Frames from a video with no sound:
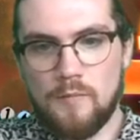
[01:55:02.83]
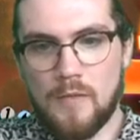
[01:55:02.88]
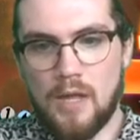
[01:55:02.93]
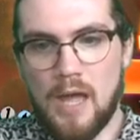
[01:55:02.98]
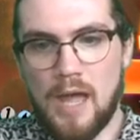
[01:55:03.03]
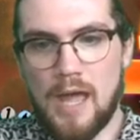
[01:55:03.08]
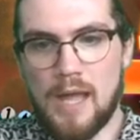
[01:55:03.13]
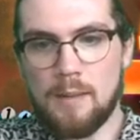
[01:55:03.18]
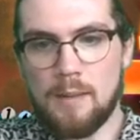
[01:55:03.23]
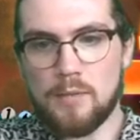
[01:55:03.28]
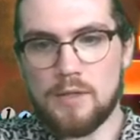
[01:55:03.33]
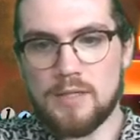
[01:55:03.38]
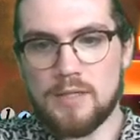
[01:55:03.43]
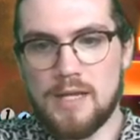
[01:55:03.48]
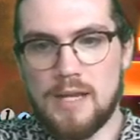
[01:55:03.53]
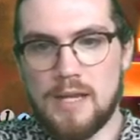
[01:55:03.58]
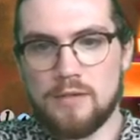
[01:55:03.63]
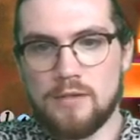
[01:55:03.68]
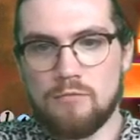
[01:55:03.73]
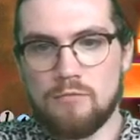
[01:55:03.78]
I am
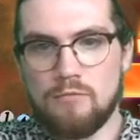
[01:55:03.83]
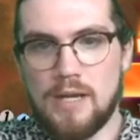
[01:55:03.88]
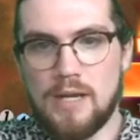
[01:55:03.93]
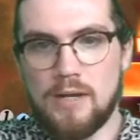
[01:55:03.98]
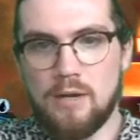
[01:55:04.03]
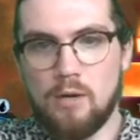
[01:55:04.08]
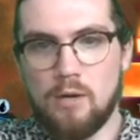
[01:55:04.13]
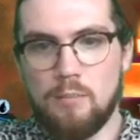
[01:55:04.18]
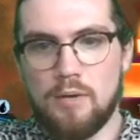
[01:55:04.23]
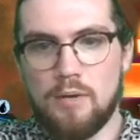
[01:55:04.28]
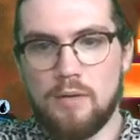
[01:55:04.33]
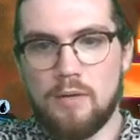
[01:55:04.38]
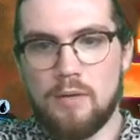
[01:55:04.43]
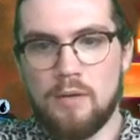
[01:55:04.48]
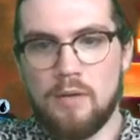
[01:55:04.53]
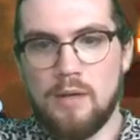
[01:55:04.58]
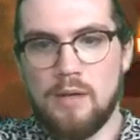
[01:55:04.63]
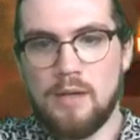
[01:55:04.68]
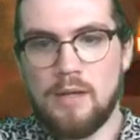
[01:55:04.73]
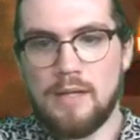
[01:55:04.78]
content to read up,
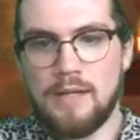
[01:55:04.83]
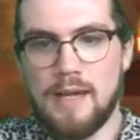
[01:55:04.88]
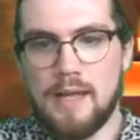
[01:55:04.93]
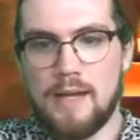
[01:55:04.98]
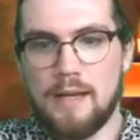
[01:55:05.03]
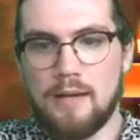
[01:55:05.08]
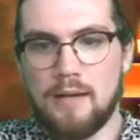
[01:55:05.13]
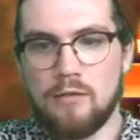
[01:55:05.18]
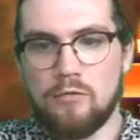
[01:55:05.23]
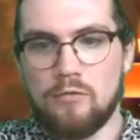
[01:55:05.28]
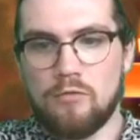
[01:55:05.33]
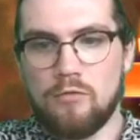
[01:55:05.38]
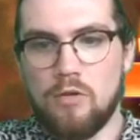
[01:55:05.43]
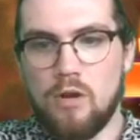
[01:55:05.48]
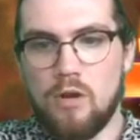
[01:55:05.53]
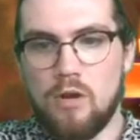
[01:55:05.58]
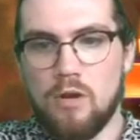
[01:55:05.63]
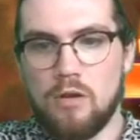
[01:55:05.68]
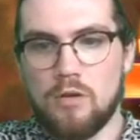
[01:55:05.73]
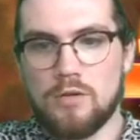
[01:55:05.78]
get in, and
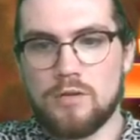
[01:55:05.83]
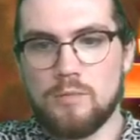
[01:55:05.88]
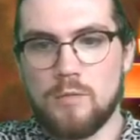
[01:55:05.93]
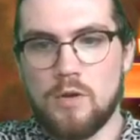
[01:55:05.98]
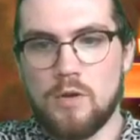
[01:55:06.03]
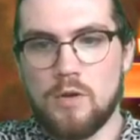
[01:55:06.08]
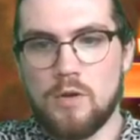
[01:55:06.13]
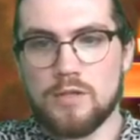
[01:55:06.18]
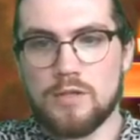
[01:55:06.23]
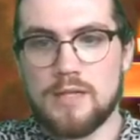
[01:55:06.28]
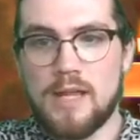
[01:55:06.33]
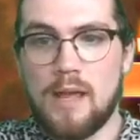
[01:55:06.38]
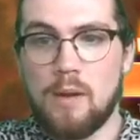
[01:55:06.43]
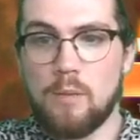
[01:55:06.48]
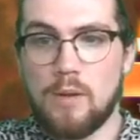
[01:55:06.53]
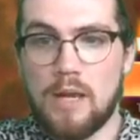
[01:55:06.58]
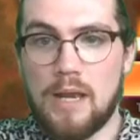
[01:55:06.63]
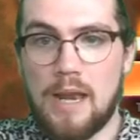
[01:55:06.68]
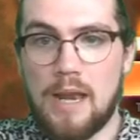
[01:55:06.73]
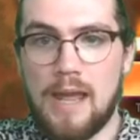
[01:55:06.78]
draw some cards because I
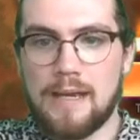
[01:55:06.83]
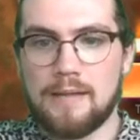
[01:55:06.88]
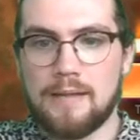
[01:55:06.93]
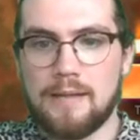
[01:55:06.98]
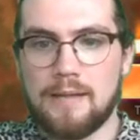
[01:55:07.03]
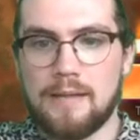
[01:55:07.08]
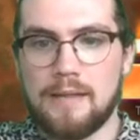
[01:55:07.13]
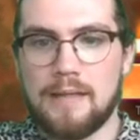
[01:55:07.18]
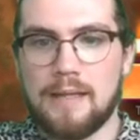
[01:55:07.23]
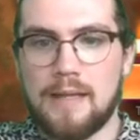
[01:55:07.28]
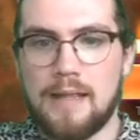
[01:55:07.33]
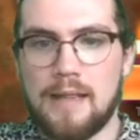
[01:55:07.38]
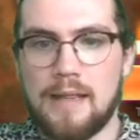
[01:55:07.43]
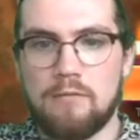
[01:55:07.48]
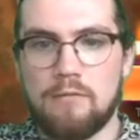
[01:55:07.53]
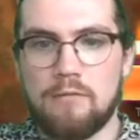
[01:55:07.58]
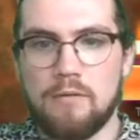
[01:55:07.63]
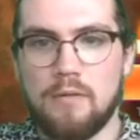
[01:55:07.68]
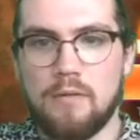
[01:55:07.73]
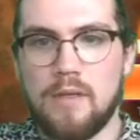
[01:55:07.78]
would like to
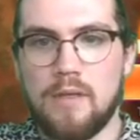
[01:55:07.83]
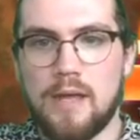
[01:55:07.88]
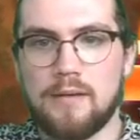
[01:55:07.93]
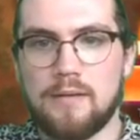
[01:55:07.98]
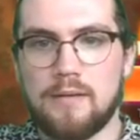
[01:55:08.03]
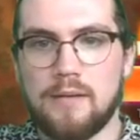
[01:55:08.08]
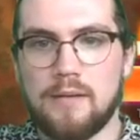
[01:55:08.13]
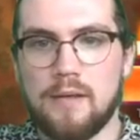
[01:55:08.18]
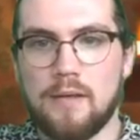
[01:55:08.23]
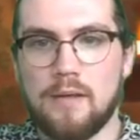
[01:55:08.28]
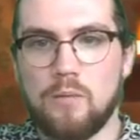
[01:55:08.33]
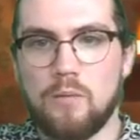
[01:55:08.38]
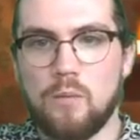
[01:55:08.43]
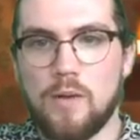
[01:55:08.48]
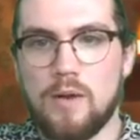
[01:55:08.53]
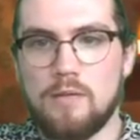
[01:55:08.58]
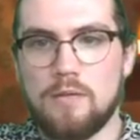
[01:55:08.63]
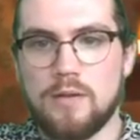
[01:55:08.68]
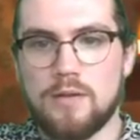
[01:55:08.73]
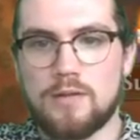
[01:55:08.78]
kill that
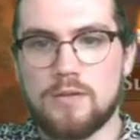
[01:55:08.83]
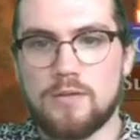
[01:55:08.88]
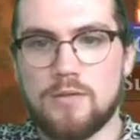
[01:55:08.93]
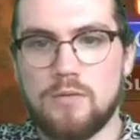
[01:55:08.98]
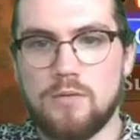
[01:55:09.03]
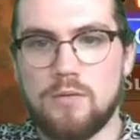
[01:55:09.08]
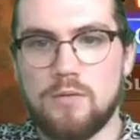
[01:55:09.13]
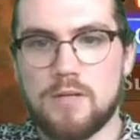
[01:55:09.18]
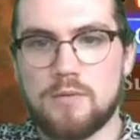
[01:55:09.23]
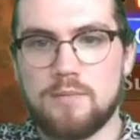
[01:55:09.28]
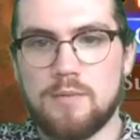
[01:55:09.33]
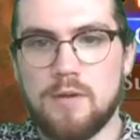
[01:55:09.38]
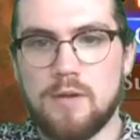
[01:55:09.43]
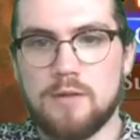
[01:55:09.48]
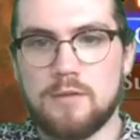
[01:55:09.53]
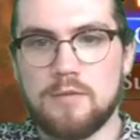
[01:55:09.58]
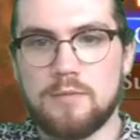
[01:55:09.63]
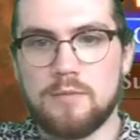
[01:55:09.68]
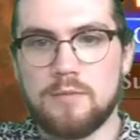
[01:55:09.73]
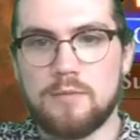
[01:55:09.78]
weird as soon as
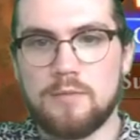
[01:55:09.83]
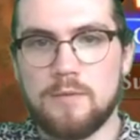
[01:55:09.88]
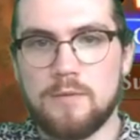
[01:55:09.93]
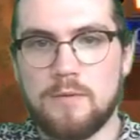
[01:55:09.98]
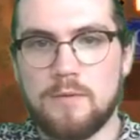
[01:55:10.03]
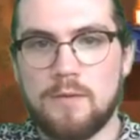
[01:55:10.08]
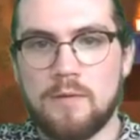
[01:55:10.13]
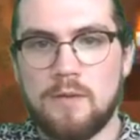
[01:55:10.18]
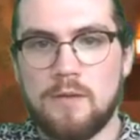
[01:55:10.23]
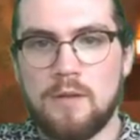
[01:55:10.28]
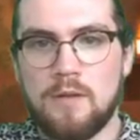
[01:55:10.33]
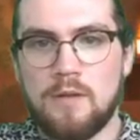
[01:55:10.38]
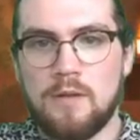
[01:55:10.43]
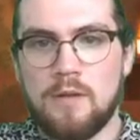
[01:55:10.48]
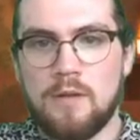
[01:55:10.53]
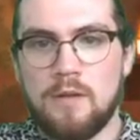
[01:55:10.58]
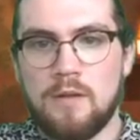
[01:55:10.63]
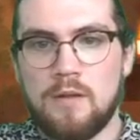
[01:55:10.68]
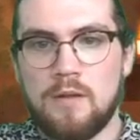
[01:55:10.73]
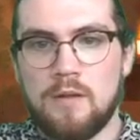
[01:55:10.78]
possible.
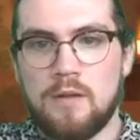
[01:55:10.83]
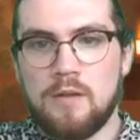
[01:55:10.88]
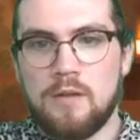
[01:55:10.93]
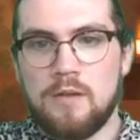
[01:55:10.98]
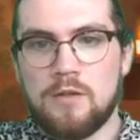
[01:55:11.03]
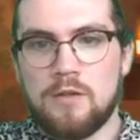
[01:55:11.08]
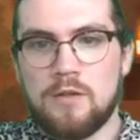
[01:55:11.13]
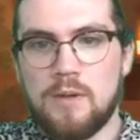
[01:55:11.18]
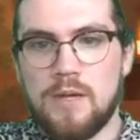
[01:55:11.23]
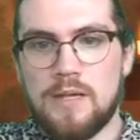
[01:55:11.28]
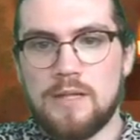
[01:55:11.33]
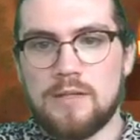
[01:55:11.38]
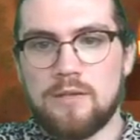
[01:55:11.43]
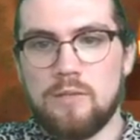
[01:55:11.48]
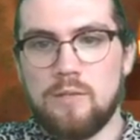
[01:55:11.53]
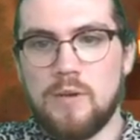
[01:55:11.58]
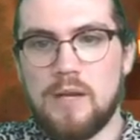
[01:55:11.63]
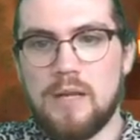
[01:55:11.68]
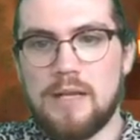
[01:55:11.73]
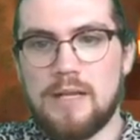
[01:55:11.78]
So
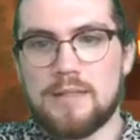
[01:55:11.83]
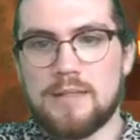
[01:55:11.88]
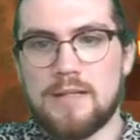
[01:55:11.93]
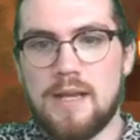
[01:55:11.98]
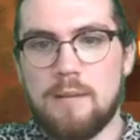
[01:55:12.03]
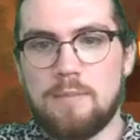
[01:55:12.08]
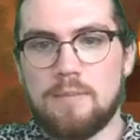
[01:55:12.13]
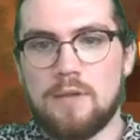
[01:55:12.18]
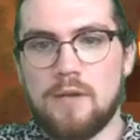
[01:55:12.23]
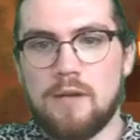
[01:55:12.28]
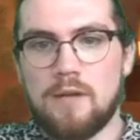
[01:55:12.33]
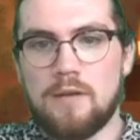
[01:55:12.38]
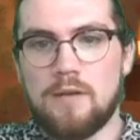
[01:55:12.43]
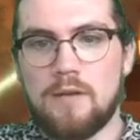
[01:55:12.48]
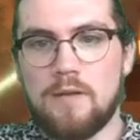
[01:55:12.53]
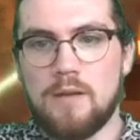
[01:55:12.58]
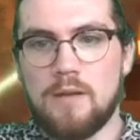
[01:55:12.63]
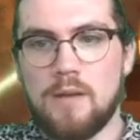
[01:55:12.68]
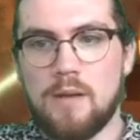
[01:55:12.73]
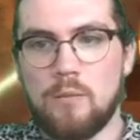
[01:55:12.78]
while he's tapped out,
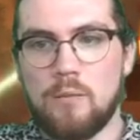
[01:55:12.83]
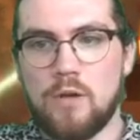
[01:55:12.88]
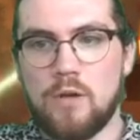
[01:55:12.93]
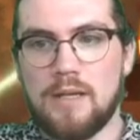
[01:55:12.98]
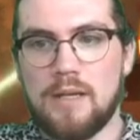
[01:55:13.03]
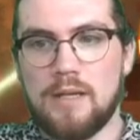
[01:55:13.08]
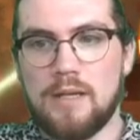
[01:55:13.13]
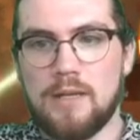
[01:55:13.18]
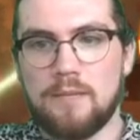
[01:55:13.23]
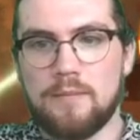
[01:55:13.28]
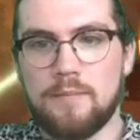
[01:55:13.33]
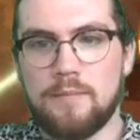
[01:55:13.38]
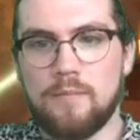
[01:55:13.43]
I'm going to get in.